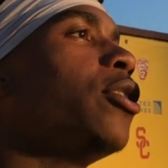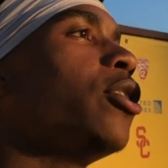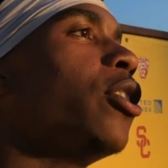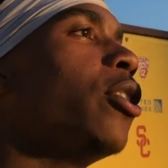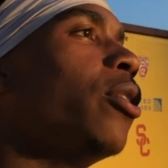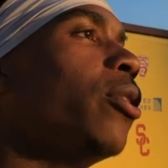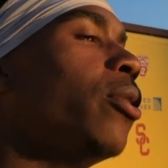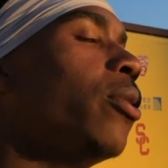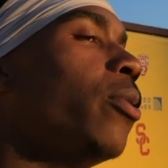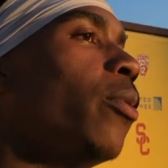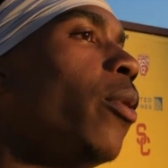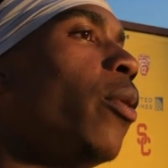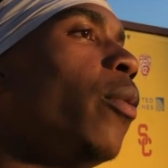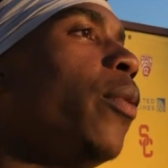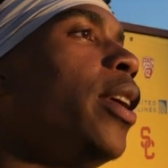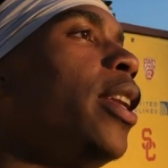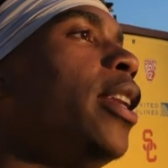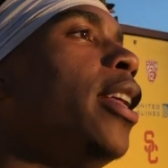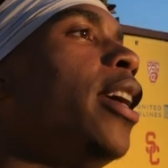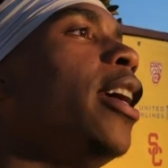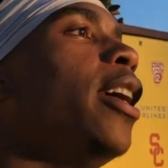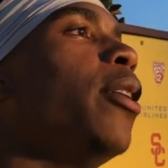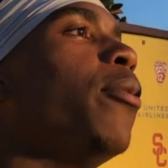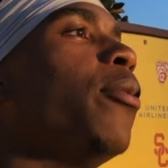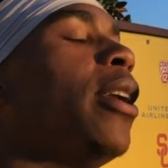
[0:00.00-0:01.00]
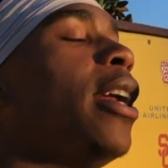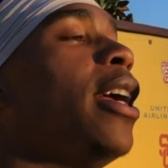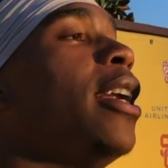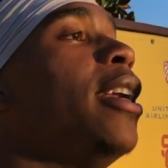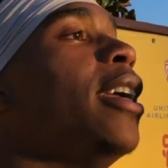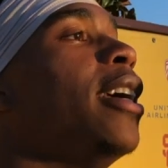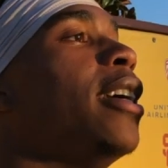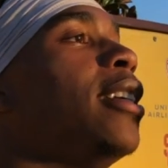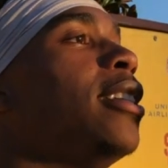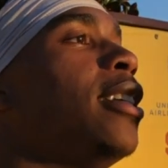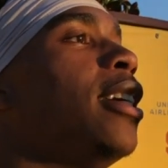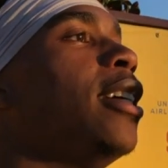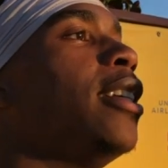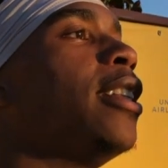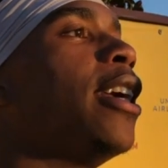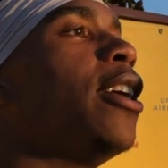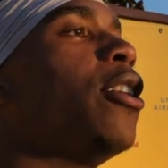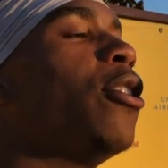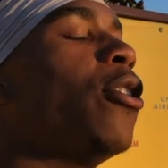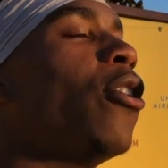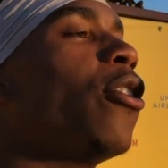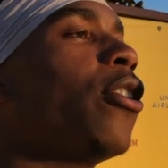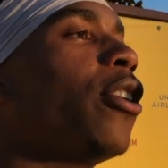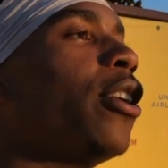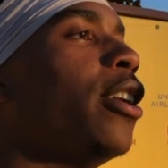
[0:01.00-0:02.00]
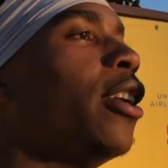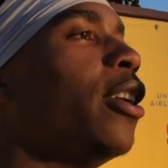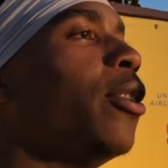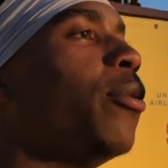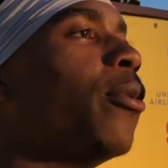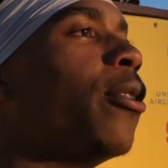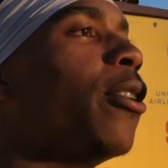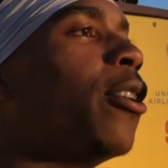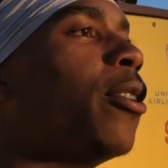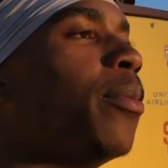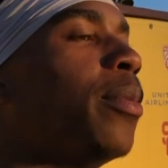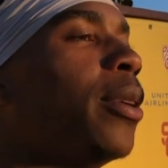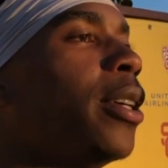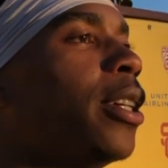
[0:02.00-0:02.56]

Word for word: so when we did, when they did see it, they called it and it worked.